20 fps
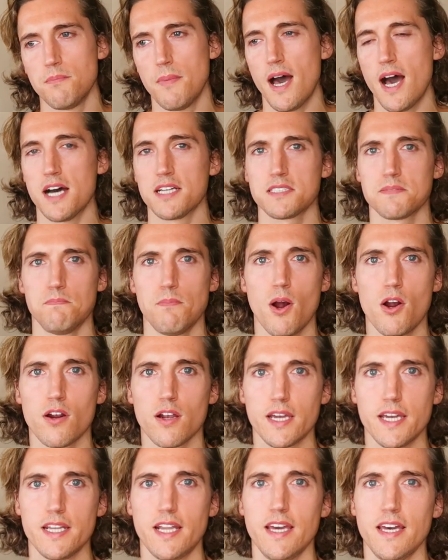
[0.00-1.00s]
mass
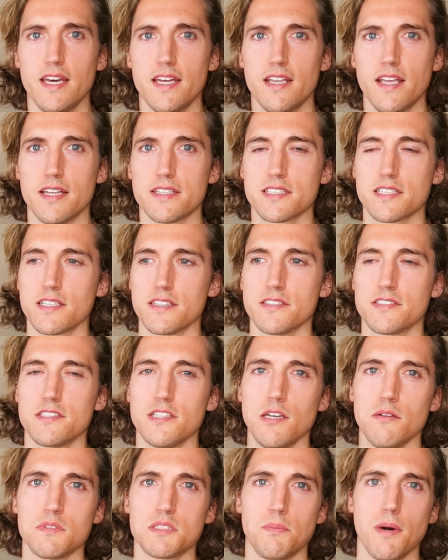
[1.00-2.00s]
marketed, it's
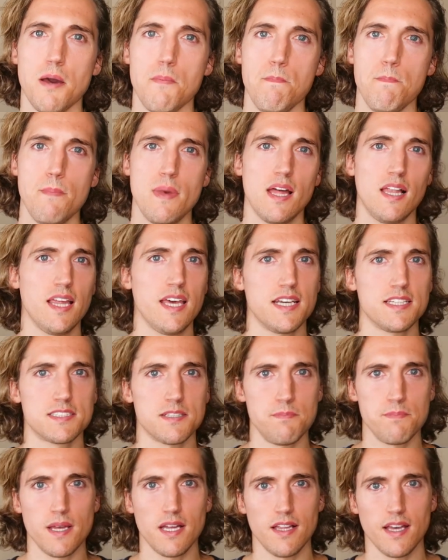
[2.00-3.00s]
consumed by millions
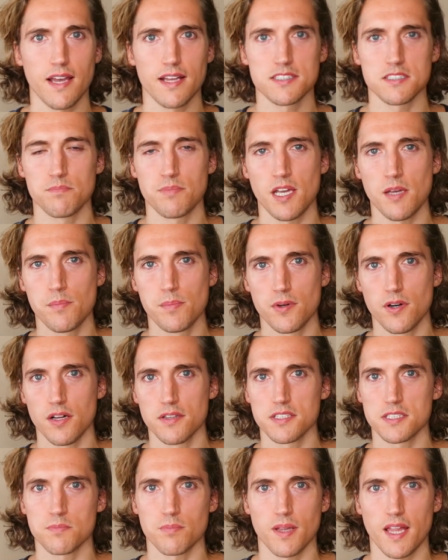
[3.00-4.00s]
and millions of people
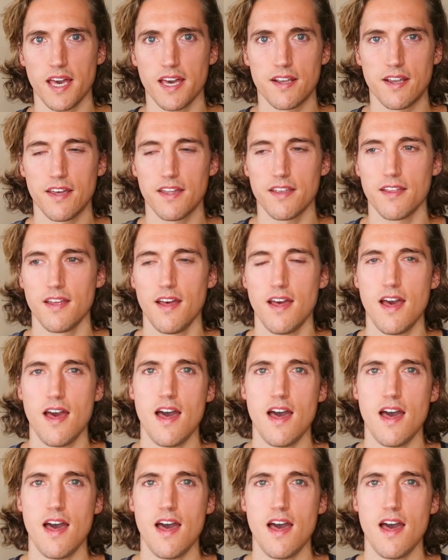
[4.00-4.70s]
on this planet